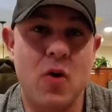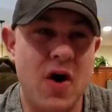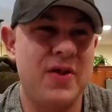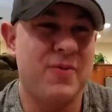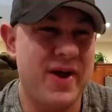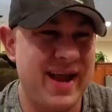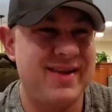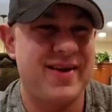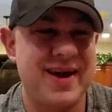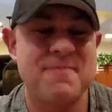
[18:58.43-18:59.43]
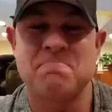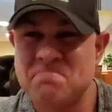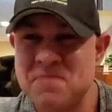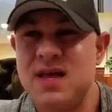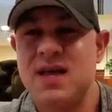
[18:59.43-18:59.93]
wallet, right,
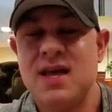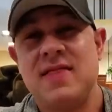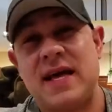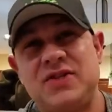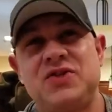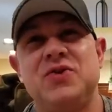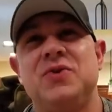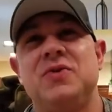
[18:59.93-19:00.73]
yeah. That's true.